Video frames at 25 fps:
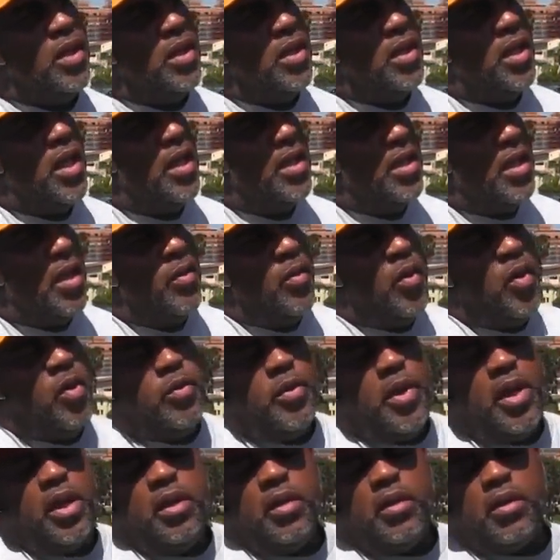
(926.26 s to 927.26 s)
these days I'm gonna
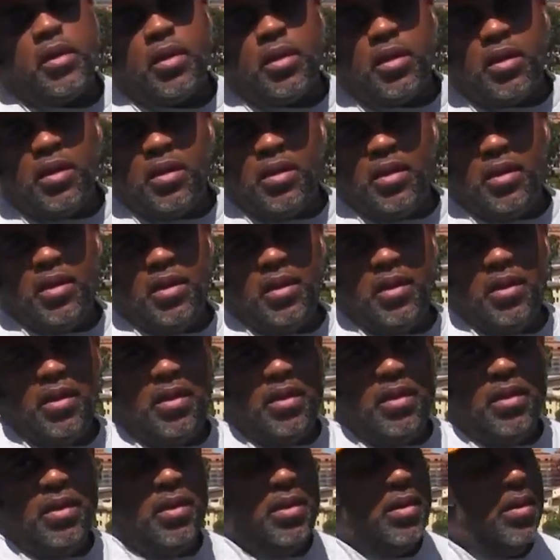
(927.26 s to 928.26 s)
be here.
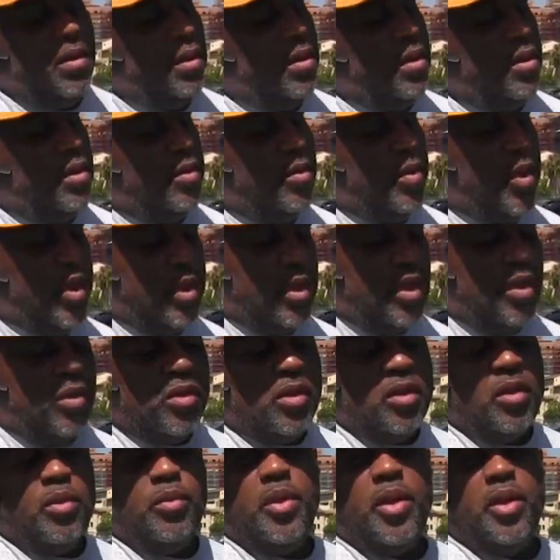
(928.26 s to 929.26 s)
But they'll
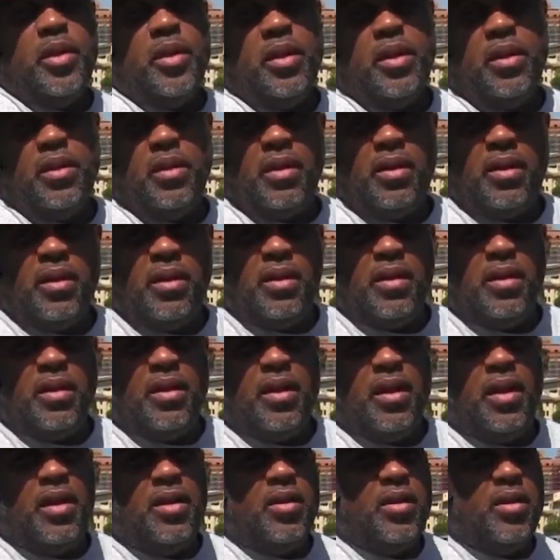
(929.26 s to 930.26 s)
still be here,
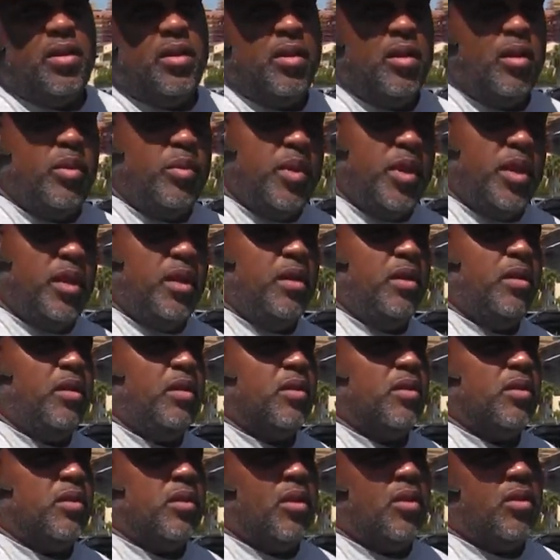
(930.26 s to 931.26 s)
and you'll be here.
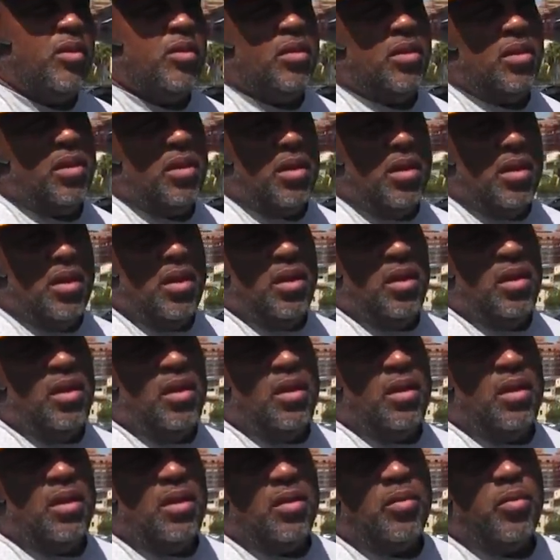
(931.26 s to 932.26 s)
So
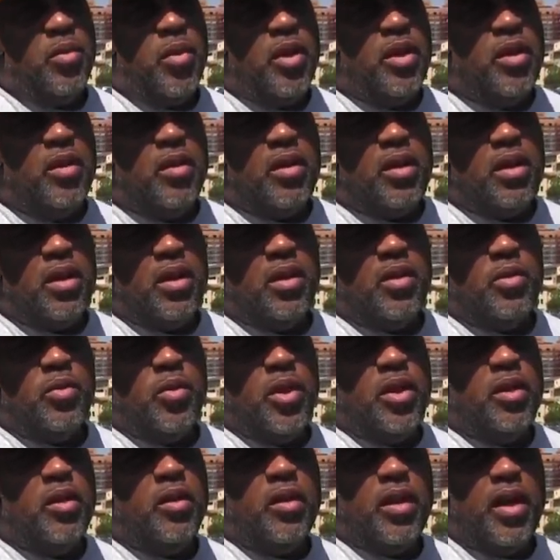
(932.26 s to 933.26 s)
bring your kids,
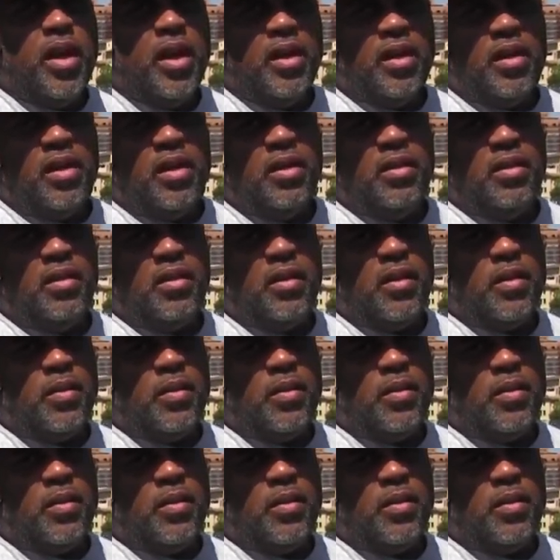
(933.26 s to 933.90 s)
bring your grandkids.